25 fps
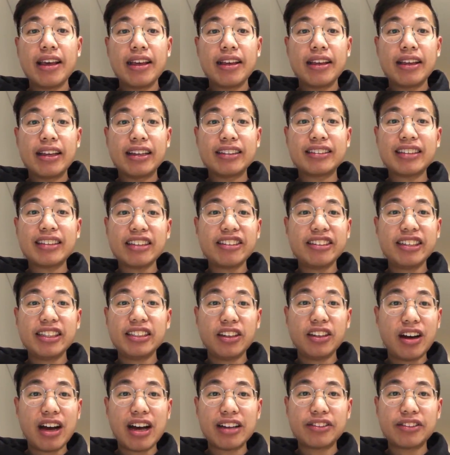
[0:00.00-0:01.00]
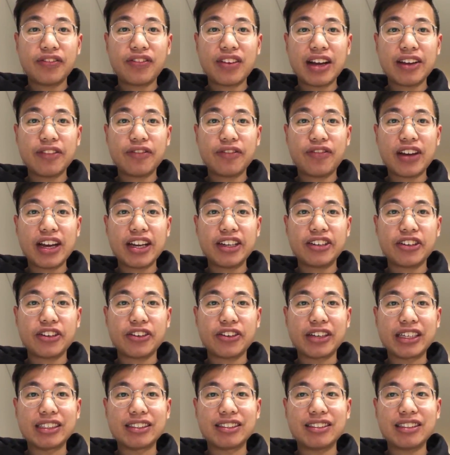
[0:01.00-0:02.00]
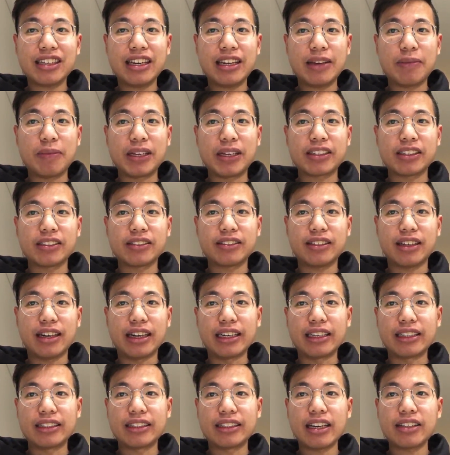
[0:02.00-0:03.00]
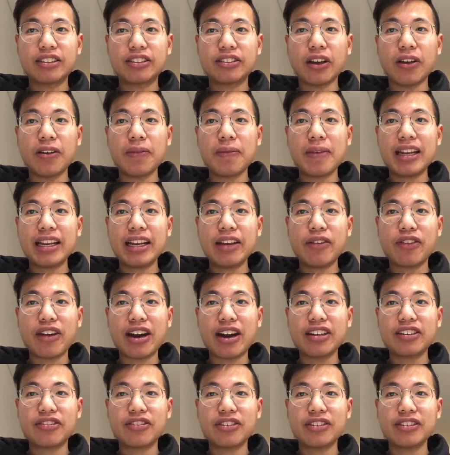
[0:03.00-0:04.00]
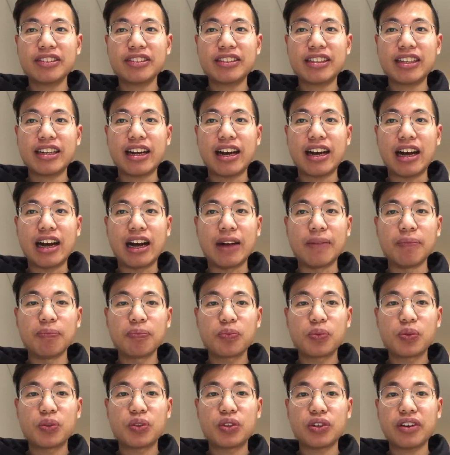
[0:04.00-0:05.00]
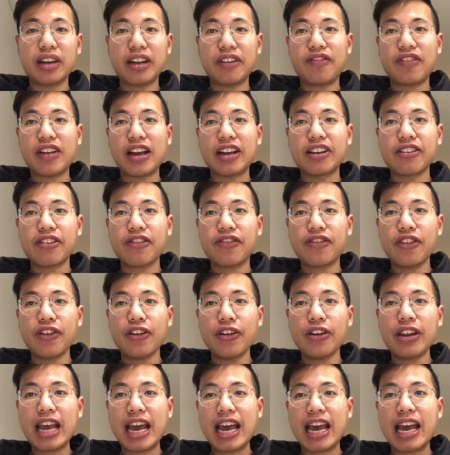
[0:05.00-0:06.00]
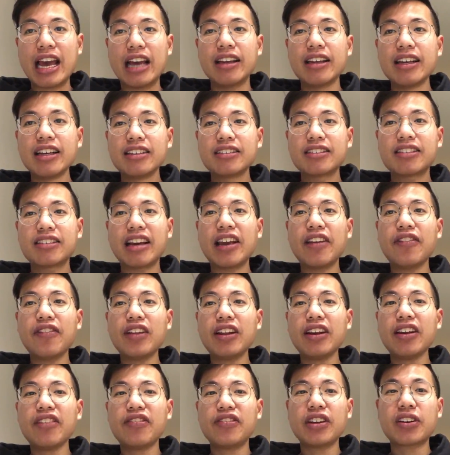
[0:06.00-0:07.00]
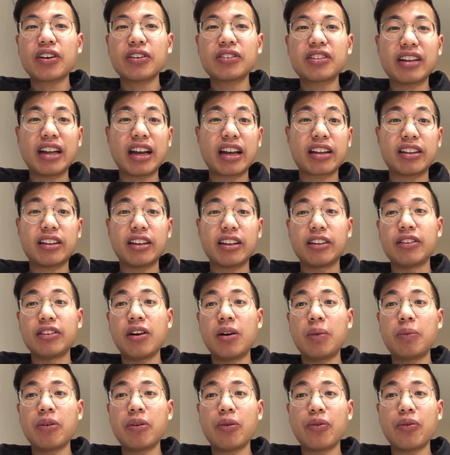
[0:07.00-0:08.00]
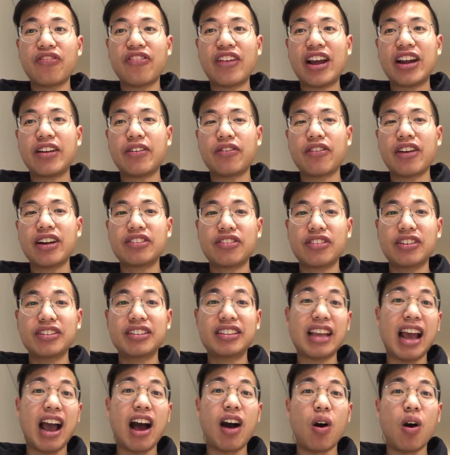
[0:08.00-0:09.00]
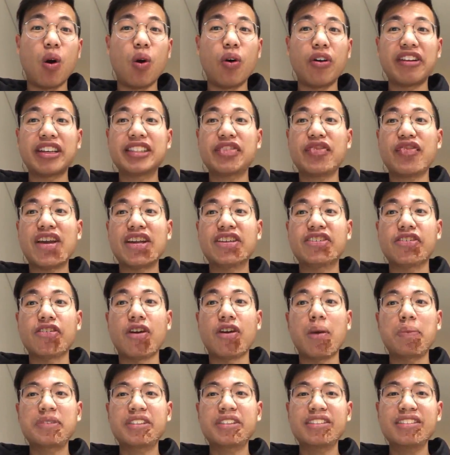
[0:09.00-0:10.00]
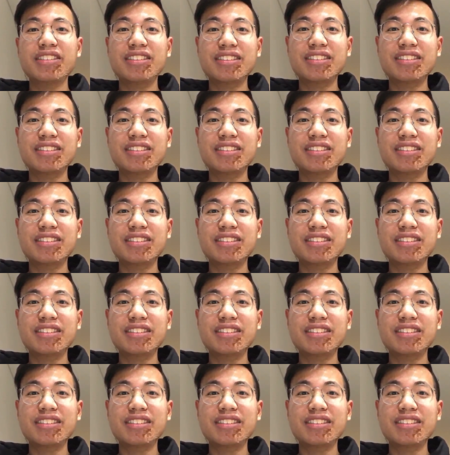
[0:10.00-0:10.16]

it's actually not hard to find federal in Sydney because like there are so many restaurants that are doing federal food. So even if you go to like the normal restaurant, there are always federal options.